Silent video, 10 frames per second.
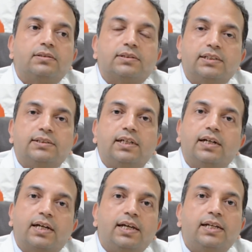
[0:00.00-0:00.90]
Surgery
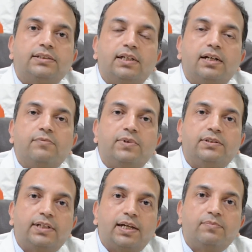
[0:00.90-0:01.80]
again is done with
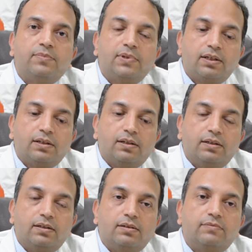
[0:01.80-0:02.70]
same
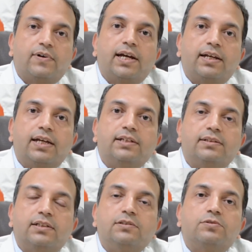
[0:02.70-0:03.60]
fine gauge
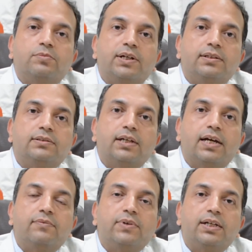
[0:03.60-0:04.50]
instruments,
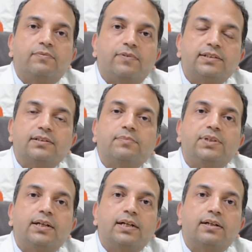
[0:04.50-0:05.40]
and we fix up
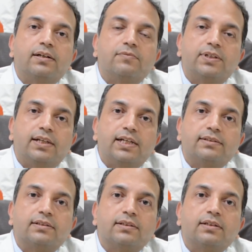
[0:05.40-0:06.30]
the retina with
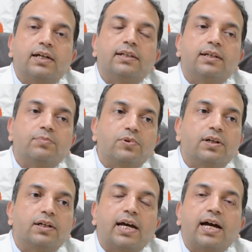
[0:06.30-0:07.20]
laser and then
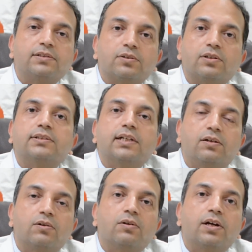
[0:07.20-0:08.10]
put a gas or
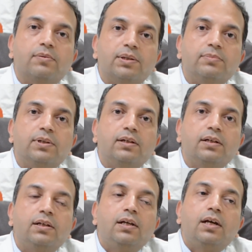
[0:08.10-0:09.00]
silicone oil bubble.
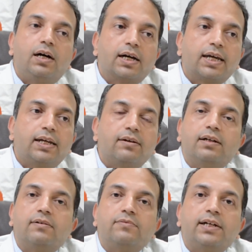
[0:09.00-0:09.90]
Again,
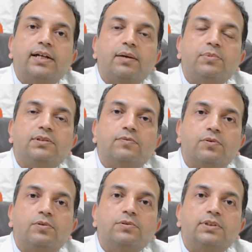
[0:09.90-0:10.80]
recovery time is
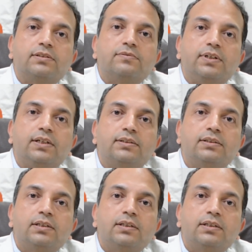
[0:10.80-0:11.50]
4 to 6 weeks.